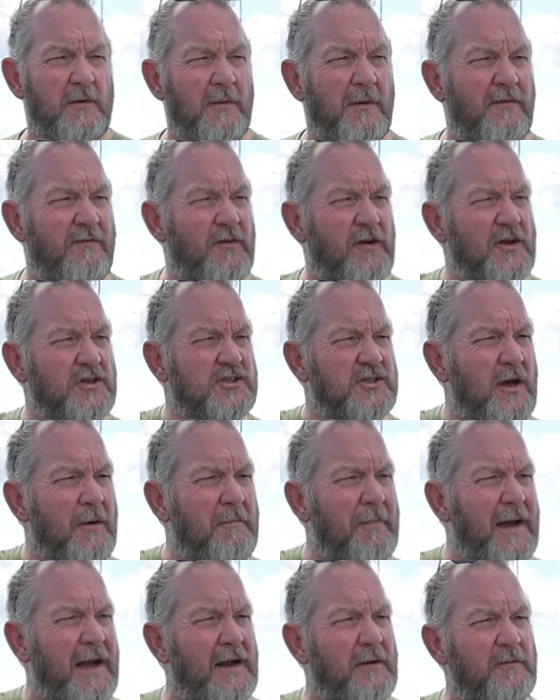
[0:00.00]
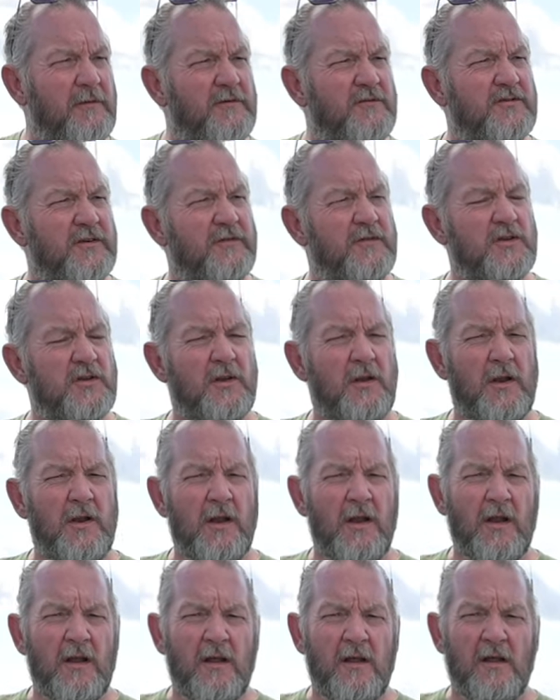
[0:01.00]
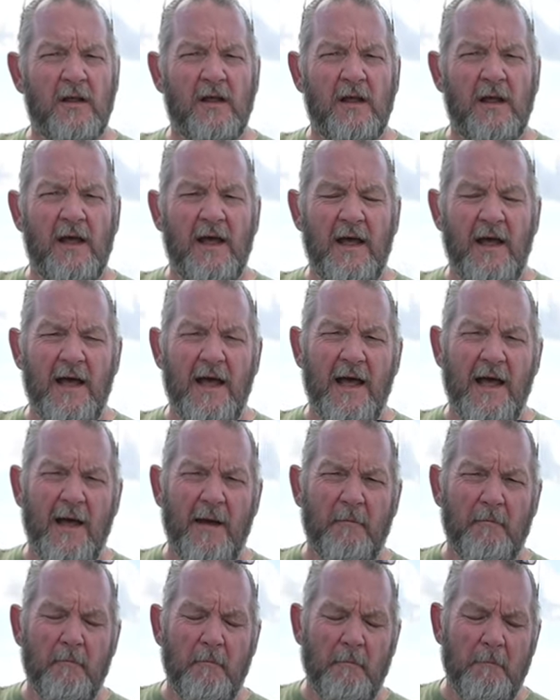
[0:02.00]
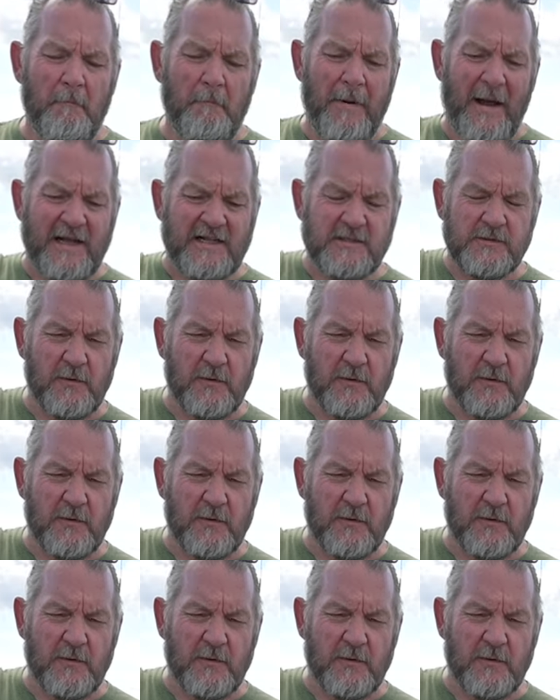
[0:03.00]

We went for lunch, come back, and we've driven back